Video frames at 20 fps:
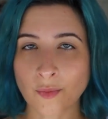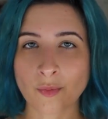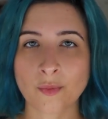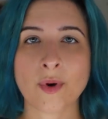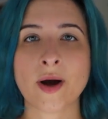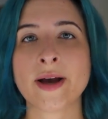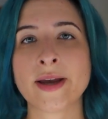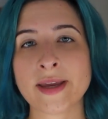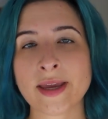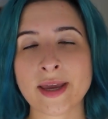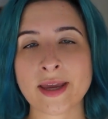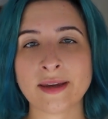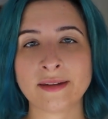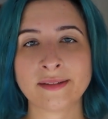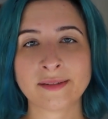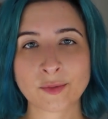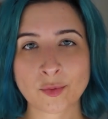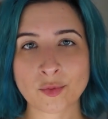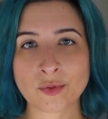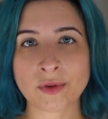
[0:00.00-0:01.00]
why a
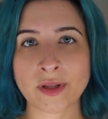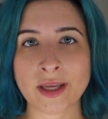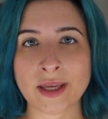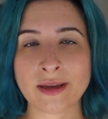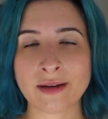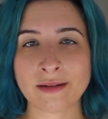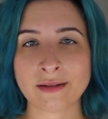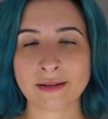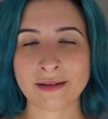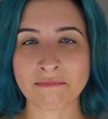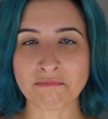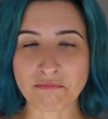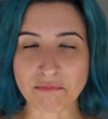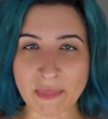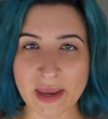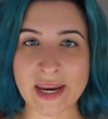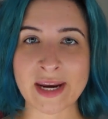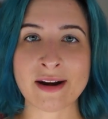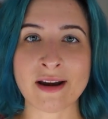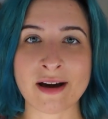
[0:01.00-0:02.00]
schoolie
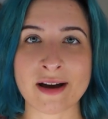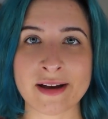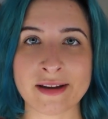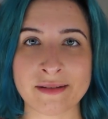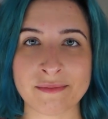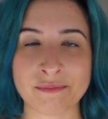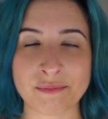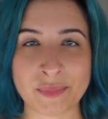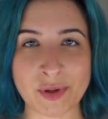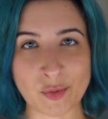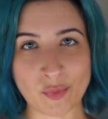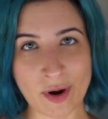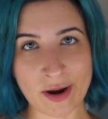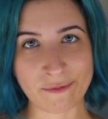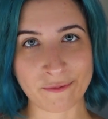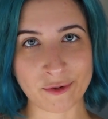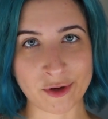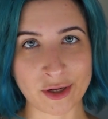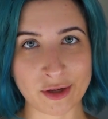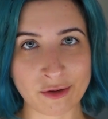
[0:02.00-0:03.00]
may not be
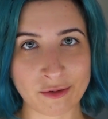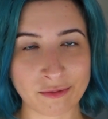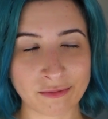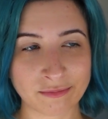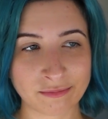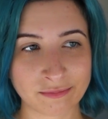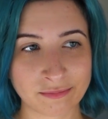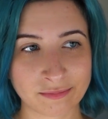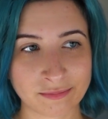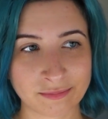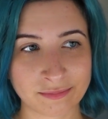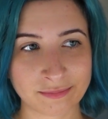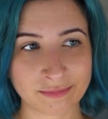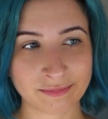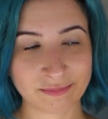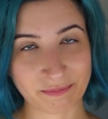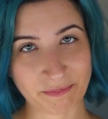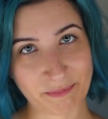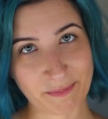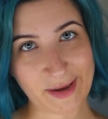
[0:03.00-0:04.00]
right for you.
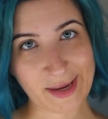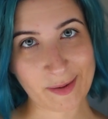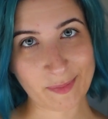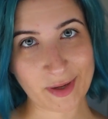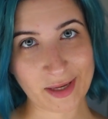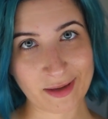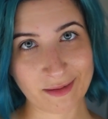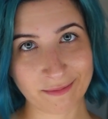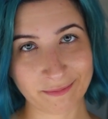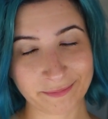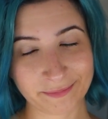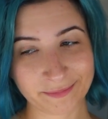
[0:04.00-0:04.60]
Maybe.